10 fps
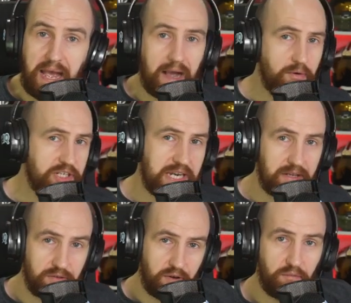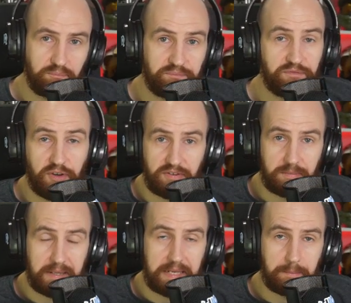Our channel's got
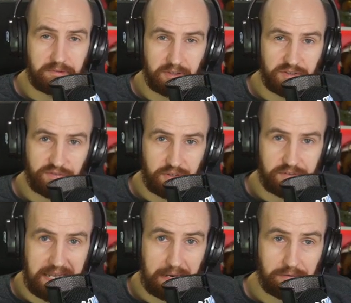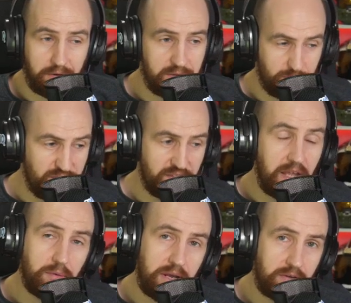thirty million plus views now, so we
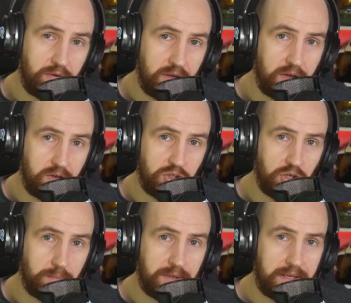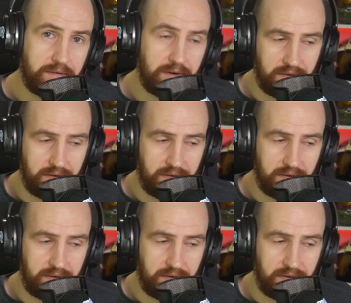think we're doing a good job here.